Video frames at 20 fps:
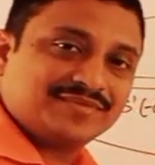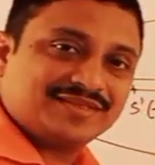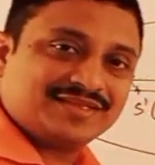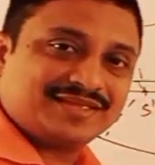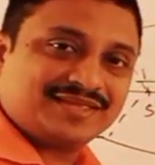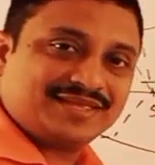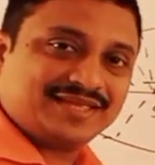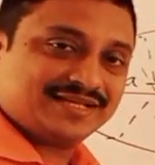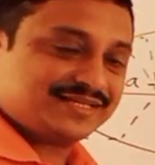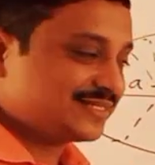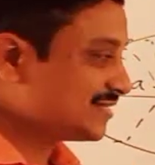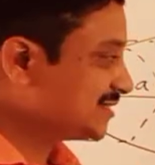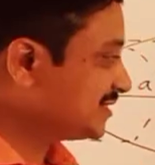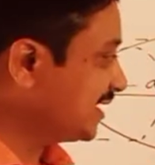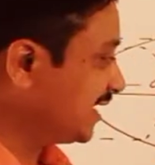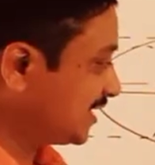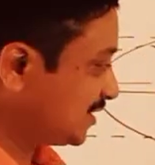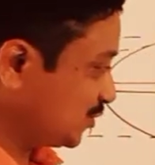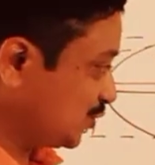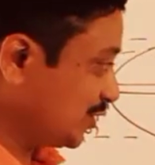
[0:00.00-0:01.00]
Yes,
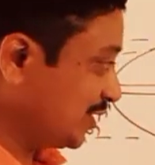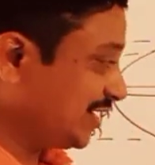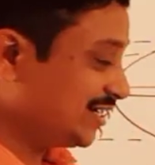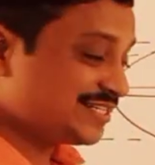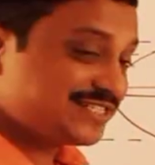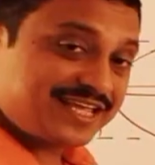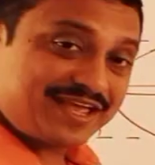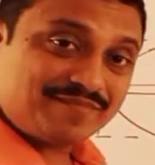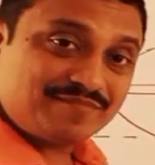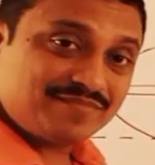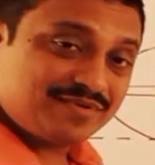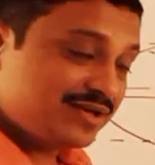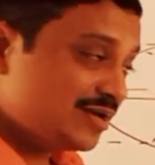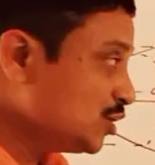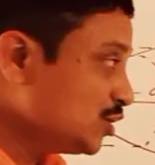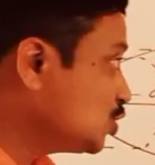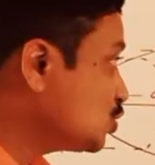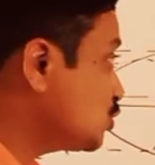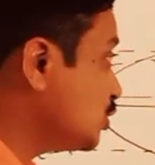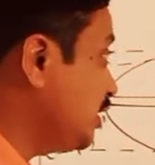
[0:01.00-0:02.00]
x coordinate
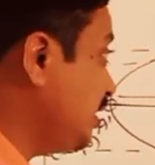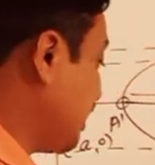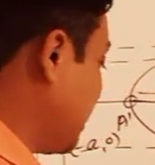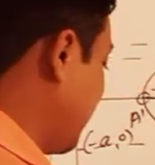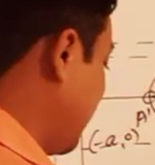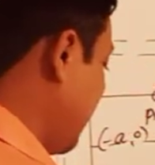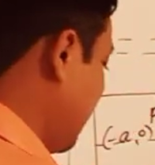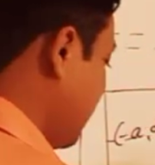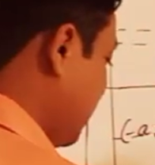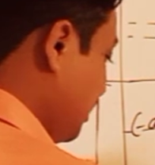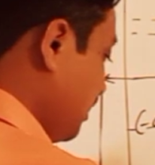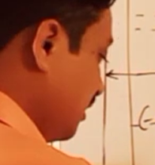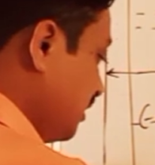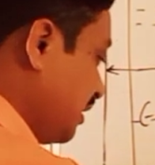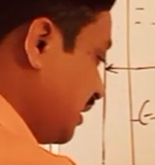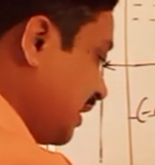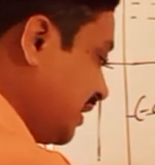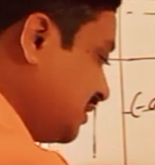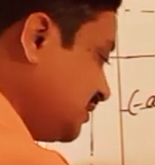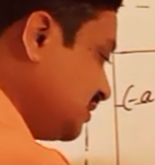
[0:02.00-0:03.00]
same. So here
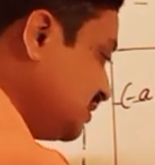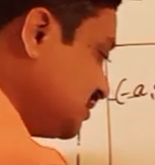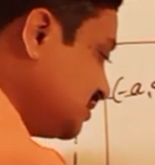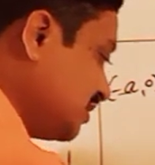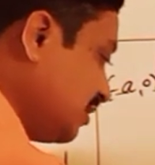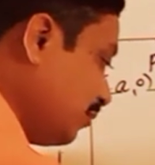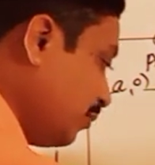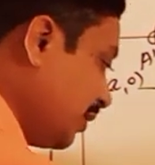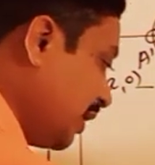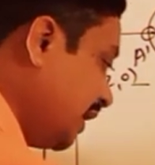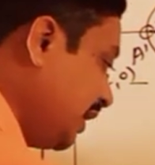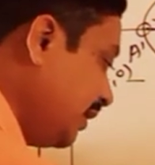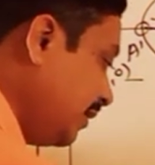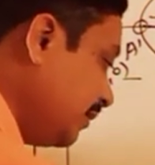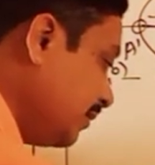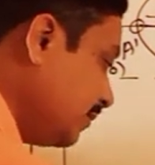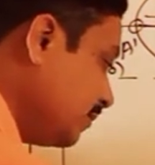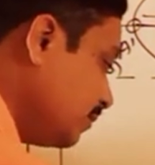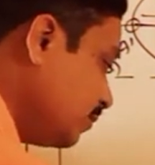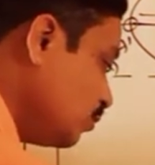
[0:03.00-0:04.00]
L I just apply
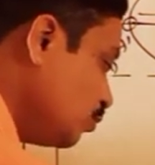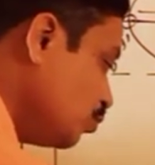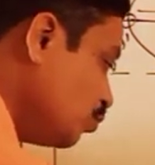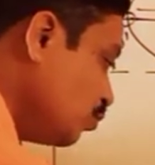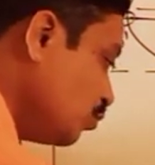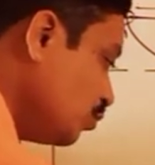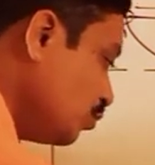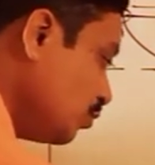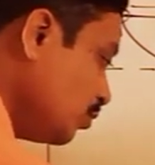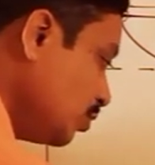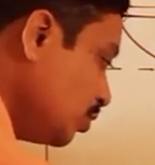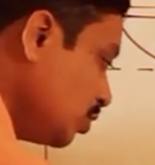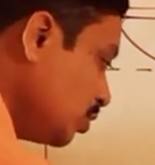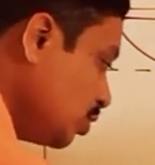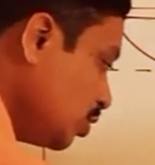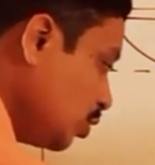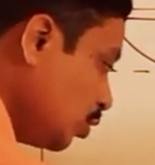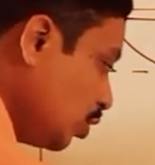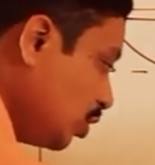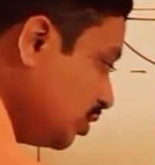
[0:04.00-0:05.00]

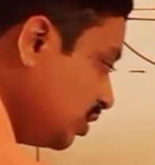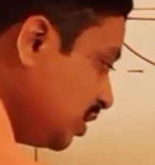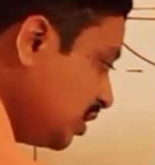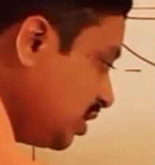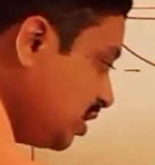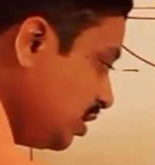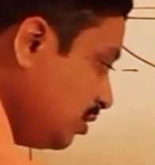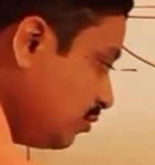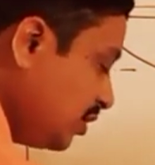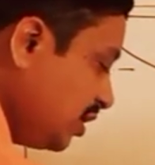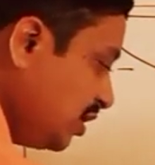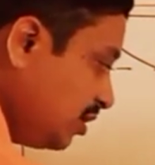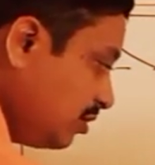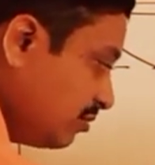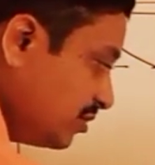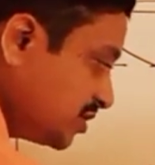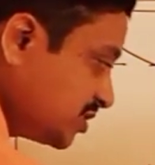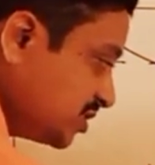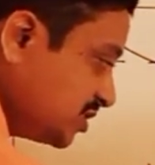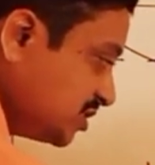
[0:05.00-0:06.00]
on the given
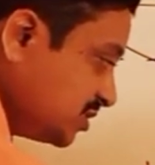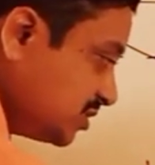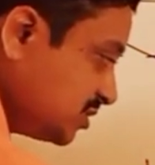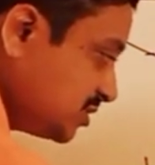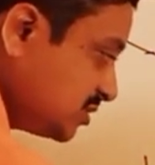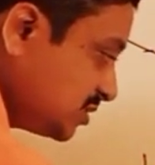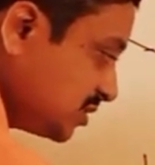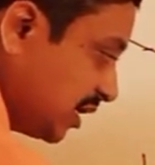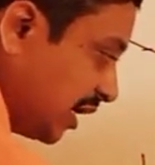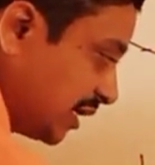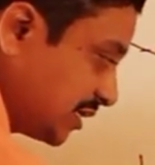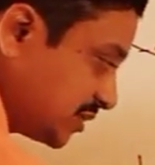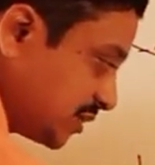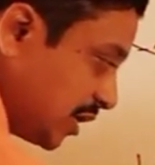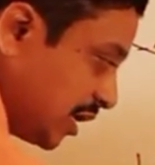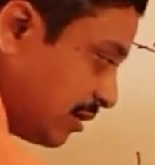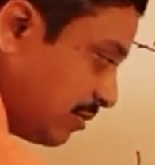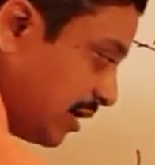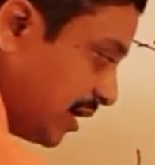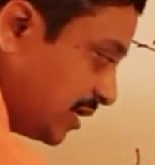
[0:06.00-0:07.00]
equations, x
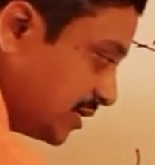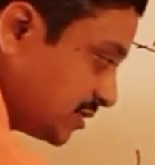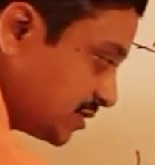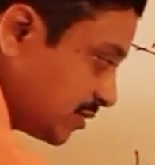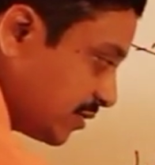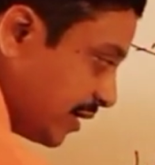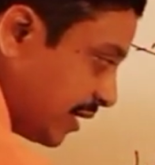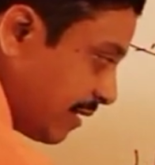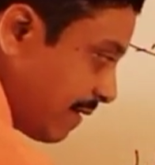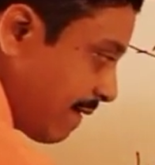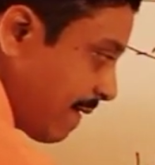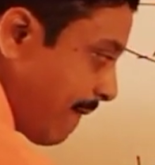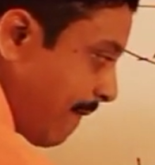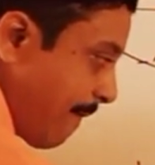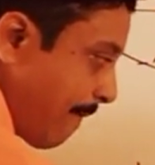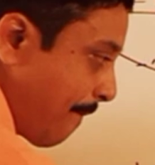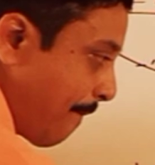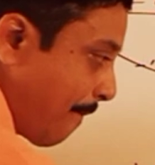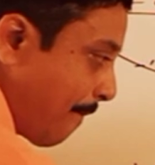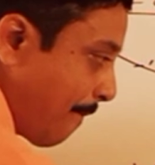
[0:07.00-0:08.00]
square by a square,
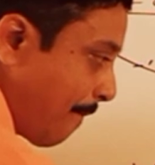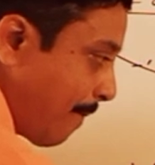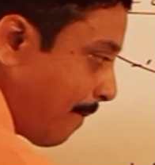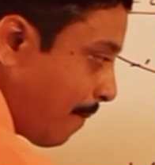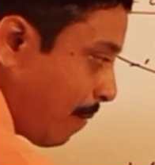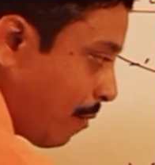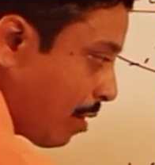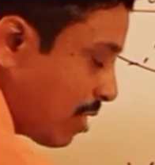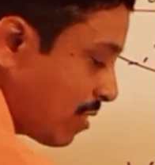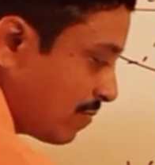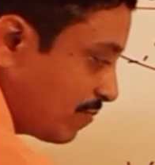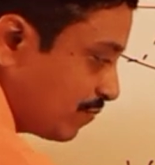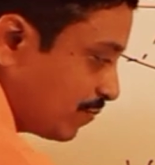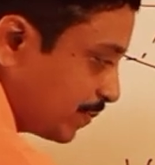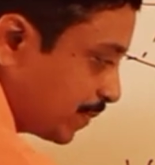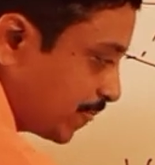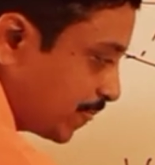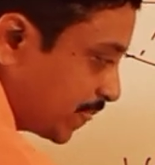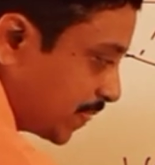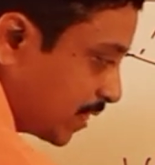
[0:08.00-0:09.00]

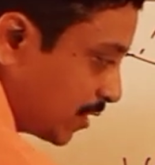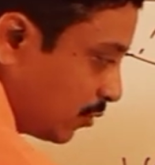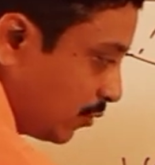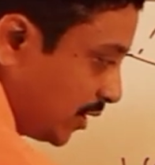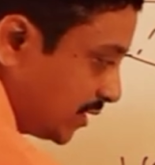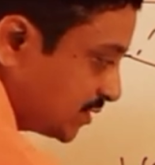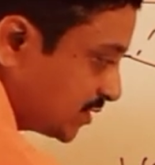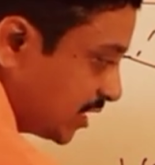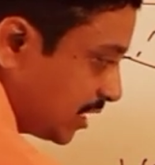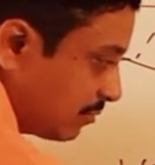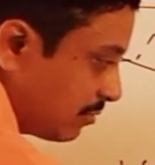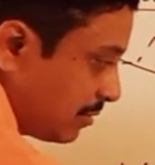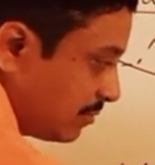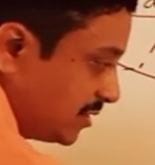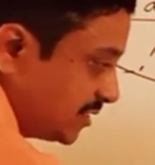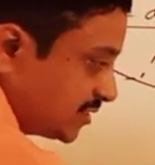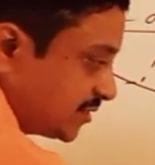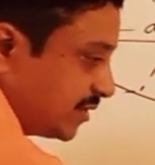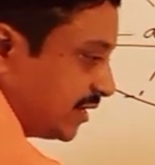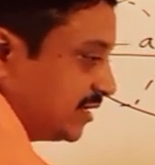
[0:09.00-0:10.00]
y square by
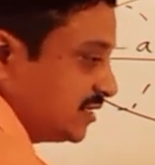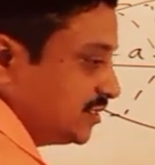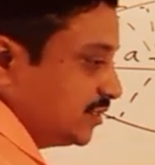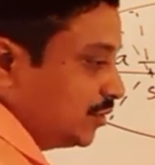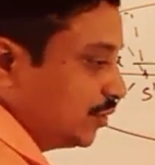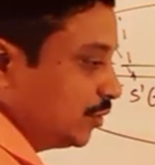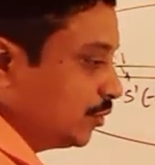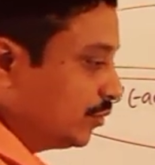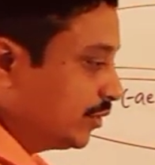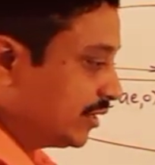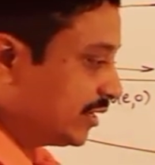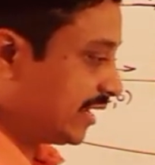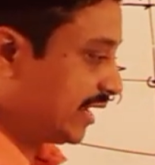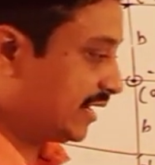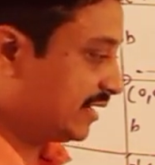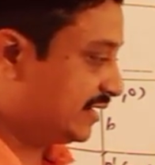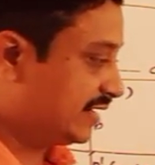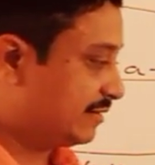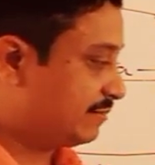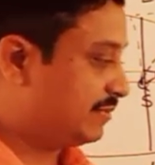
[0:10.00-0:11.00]
b square is equal to 1
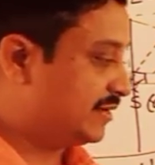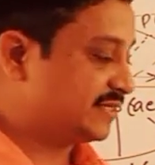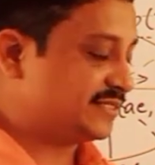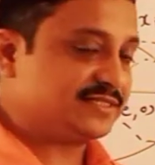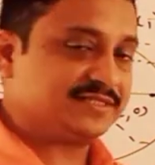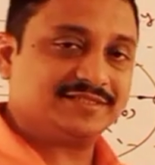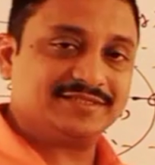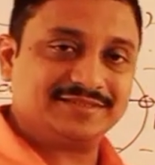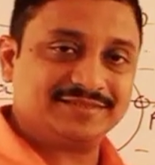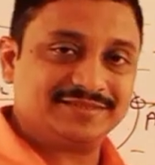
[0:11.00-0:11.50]
at that place.